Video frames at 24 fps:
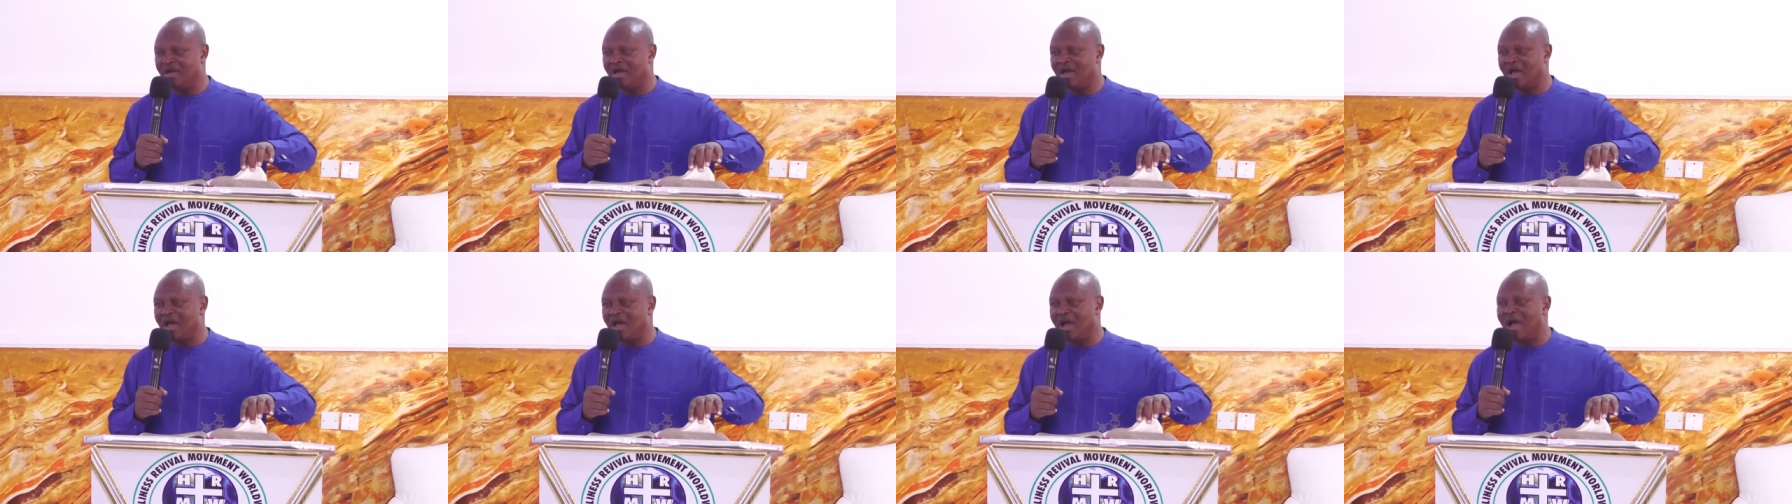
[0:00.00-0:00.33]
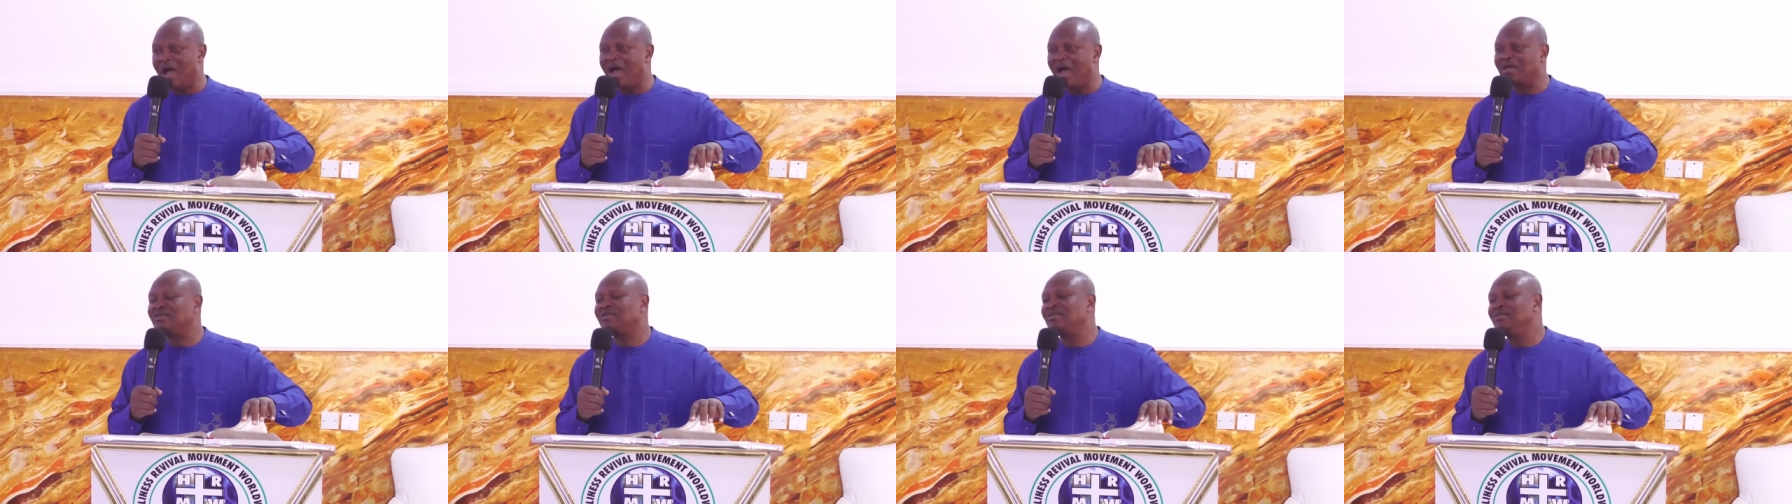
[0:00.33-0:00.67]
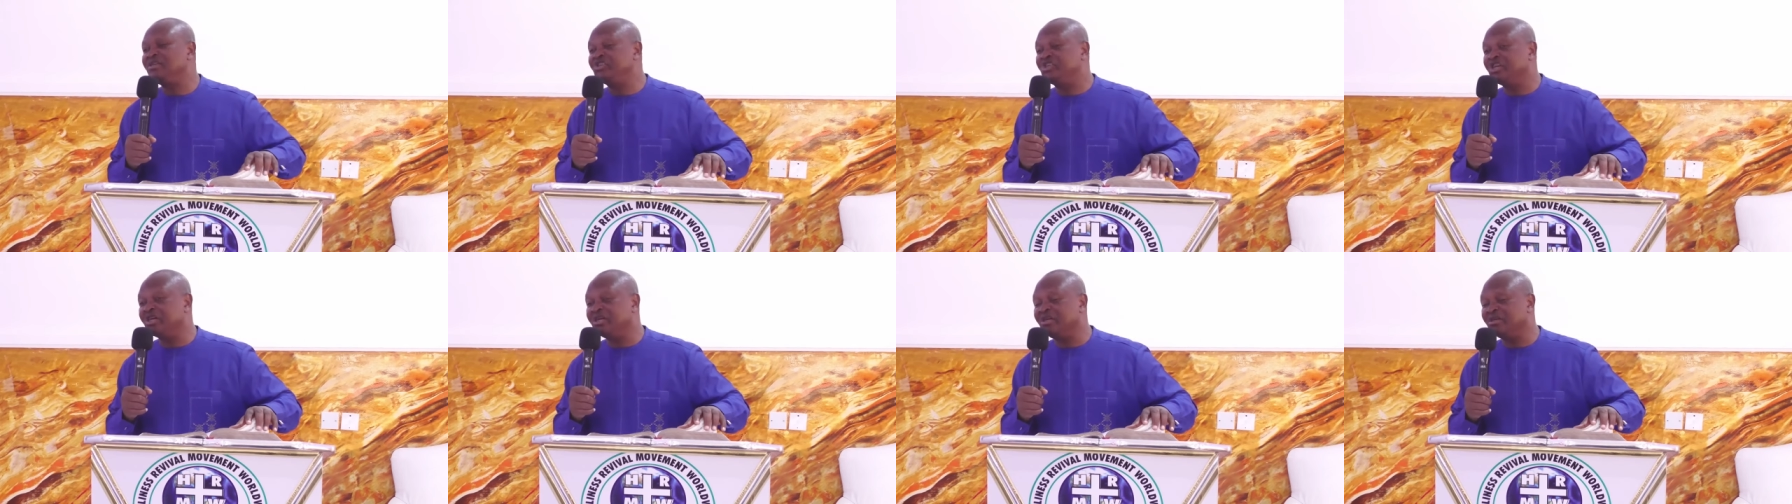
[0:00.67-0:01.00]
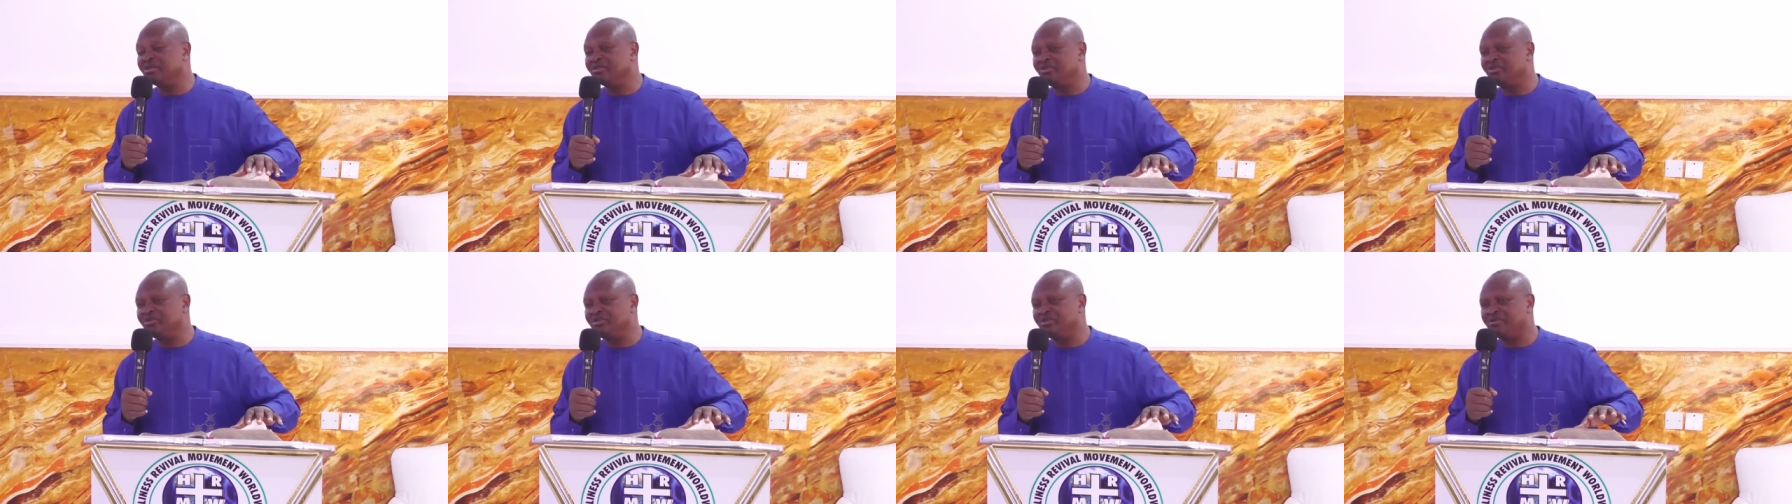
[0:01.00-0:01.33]
as the
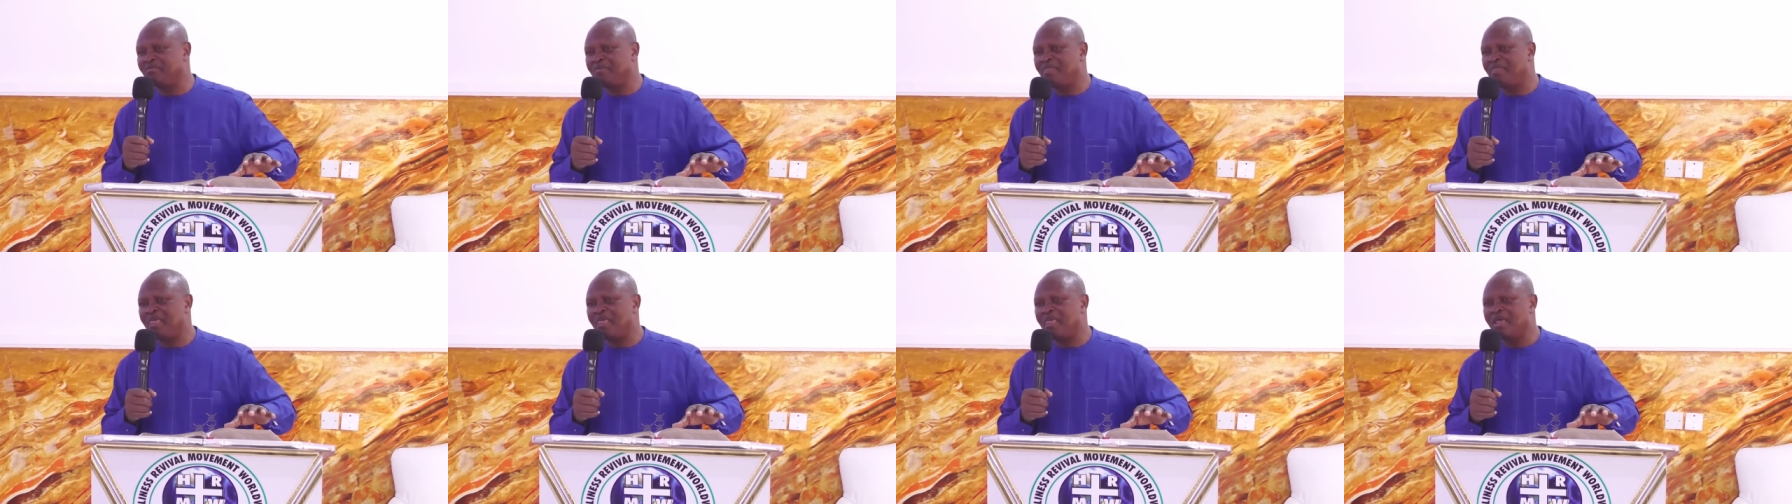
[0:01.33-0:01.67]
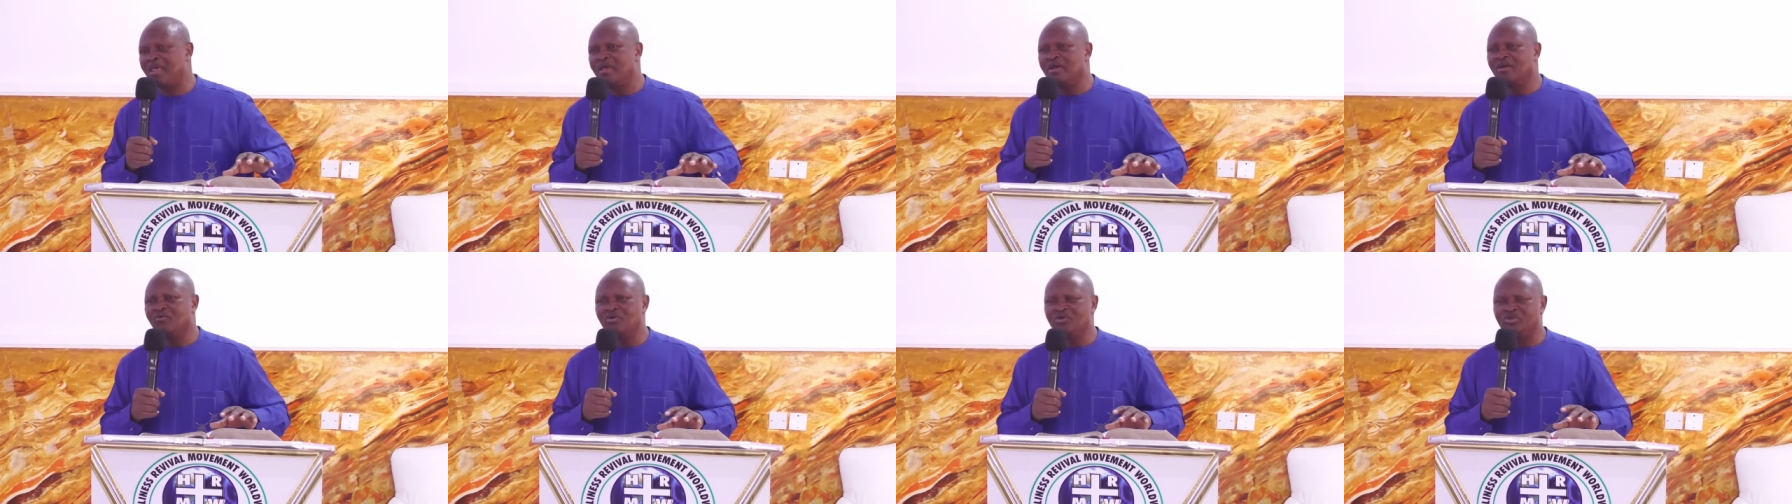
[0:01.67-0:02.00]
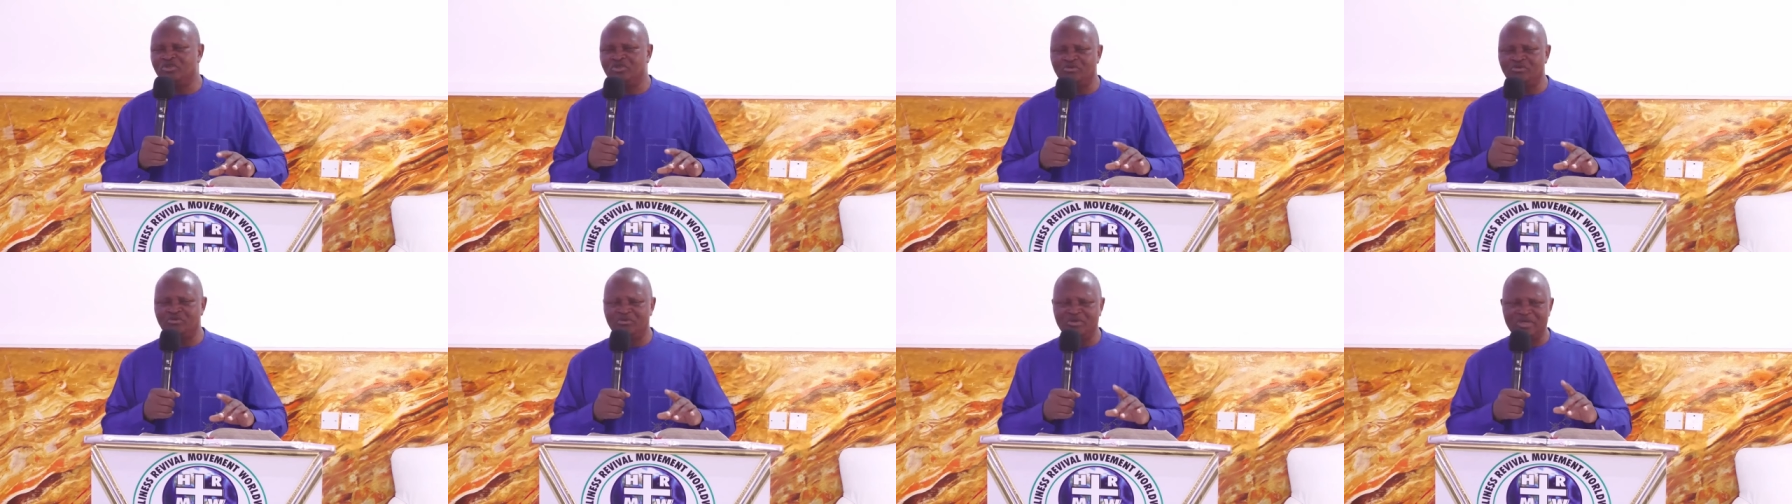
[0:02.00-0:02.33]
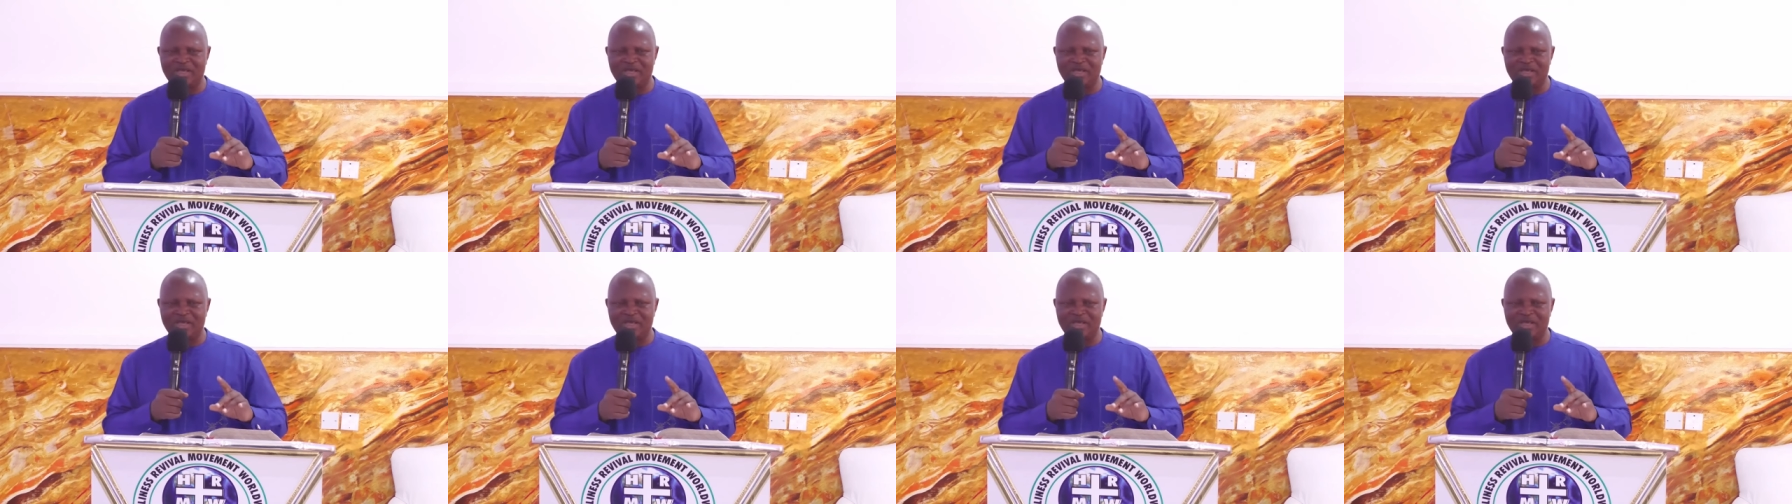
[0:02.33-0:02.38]
judge, we should